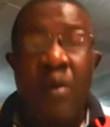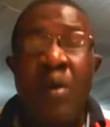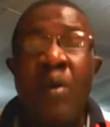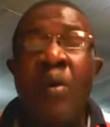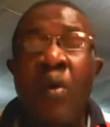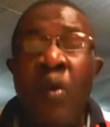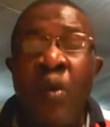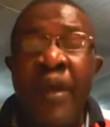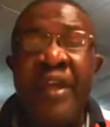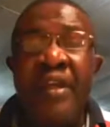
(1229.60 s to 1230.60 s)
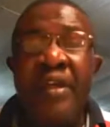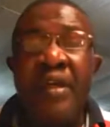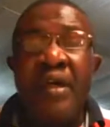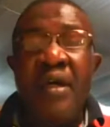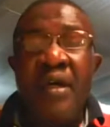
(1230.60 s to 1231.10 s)
we
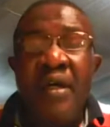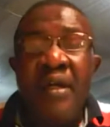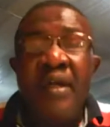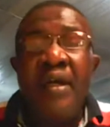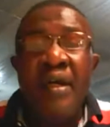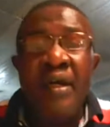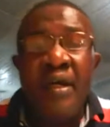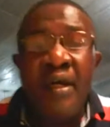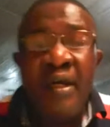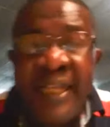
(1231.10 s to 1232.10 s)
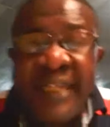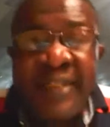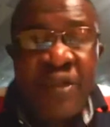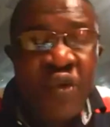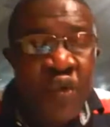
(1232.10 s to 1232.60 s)
need to
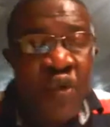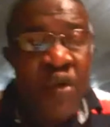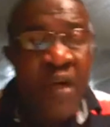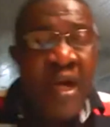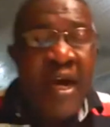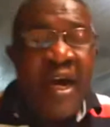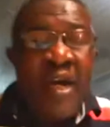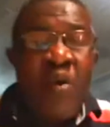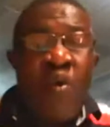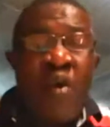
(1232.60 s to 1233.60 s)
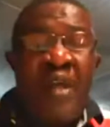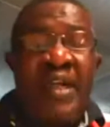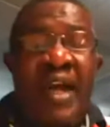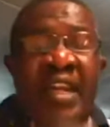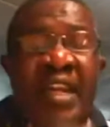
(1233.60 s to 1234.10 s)
do and what
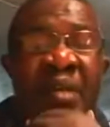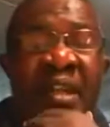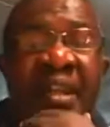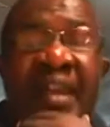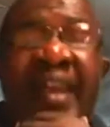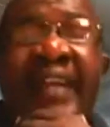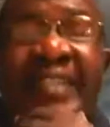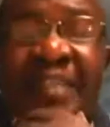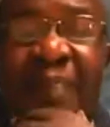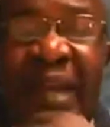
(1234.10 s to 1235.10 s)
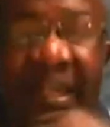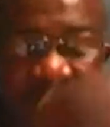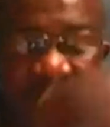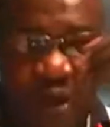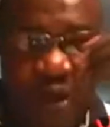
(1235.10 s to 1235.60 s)
admin expects of
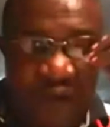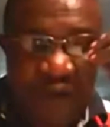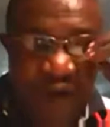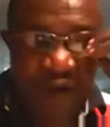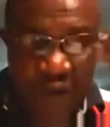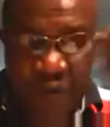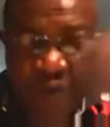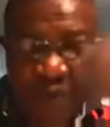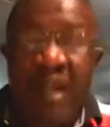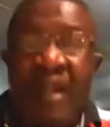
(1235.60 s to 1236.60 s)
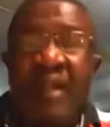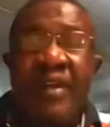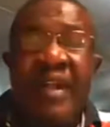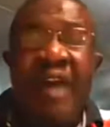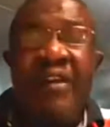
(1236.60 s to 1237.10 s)
us to do.
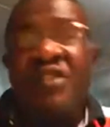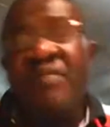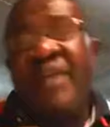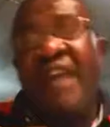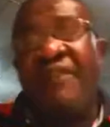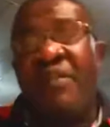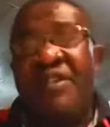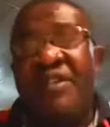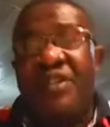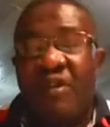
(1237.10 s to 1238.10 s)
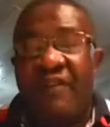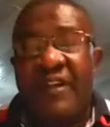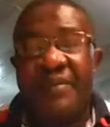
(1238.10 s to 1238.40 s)
Now, there's something I've come to discover.